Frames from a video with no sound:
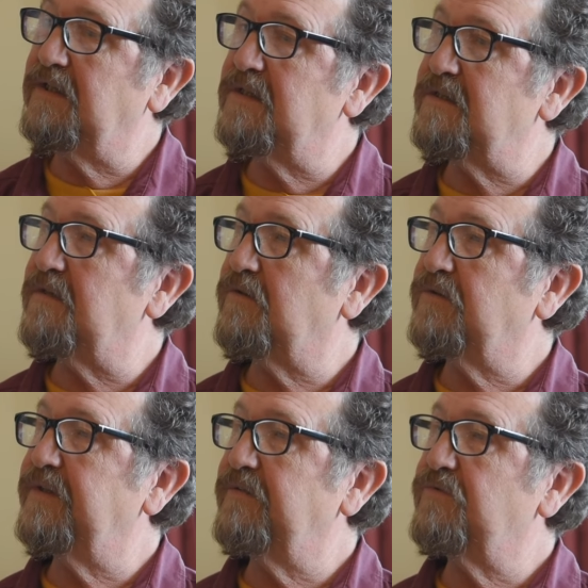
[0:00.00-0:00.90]
is the
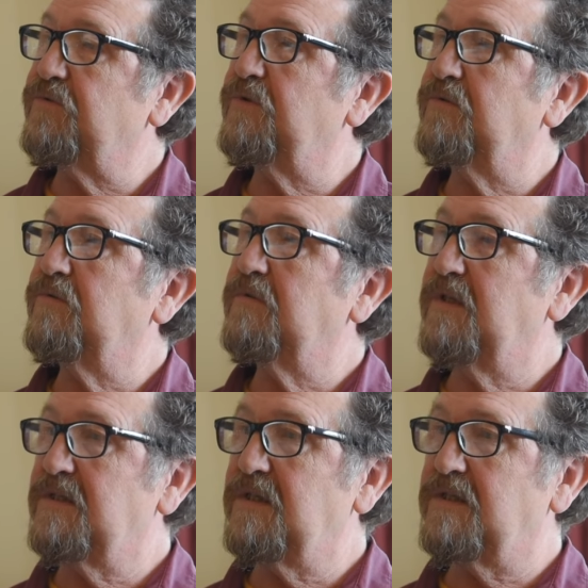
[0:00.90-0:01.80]
only true
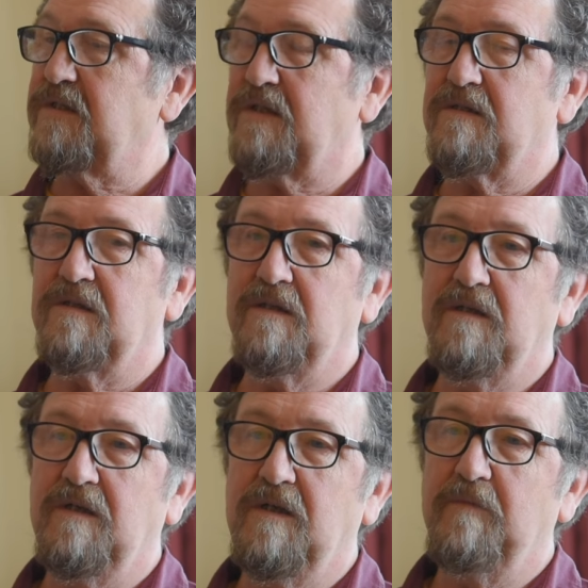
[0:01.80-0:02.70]
existence.
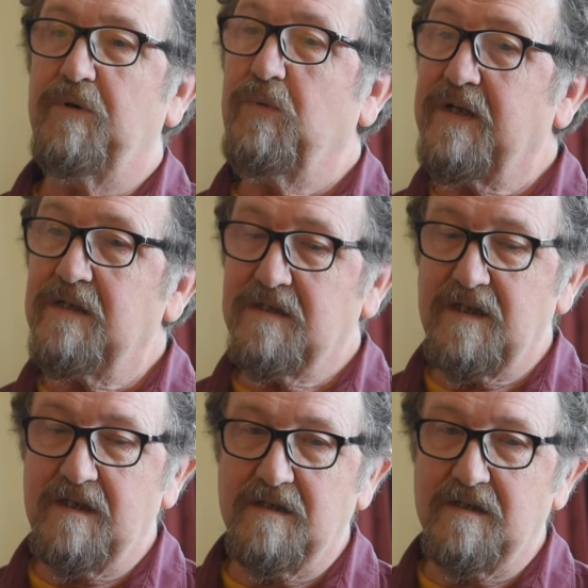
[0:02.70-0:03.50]
But we can say the